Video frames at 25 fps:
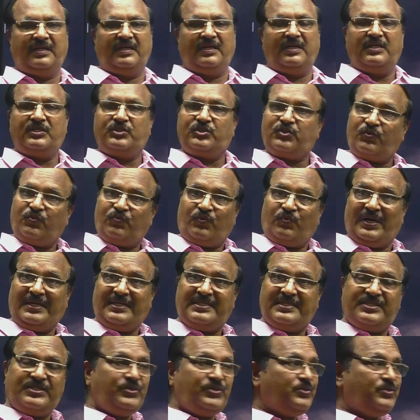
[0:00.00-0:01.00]
So once
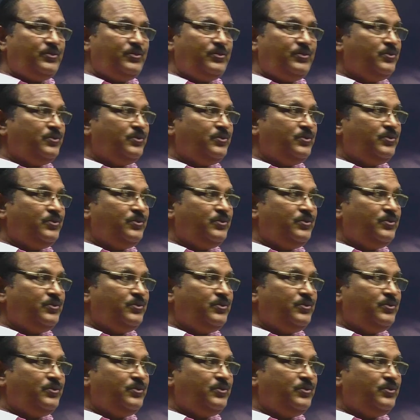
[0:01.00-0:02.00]
you just
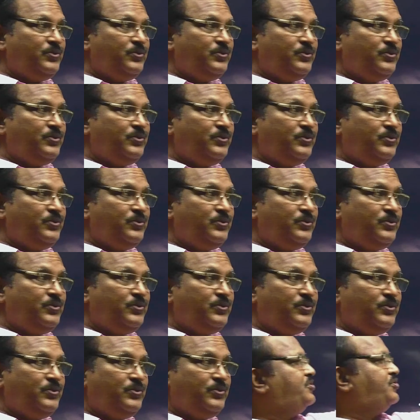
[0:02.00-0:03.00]
understand the
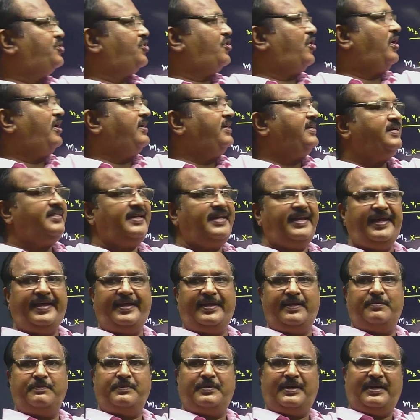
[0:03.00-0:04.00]
problem, draw a
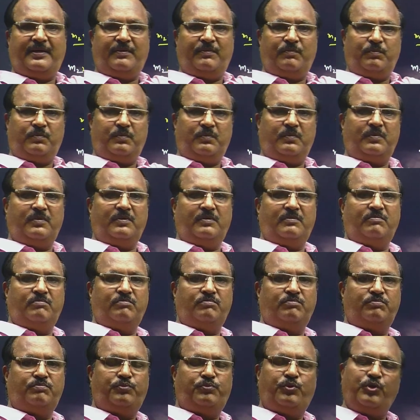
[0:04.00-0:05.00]
diagram and
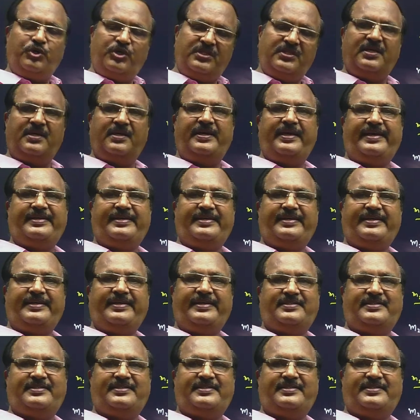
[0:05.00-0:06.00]
put the
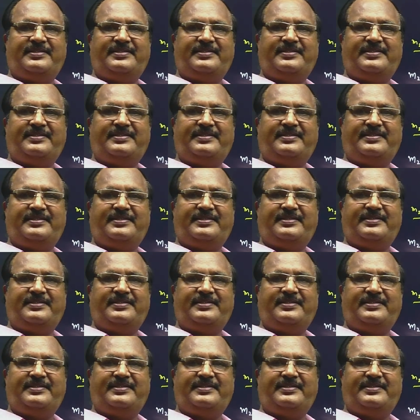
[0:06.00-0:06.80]
execution, then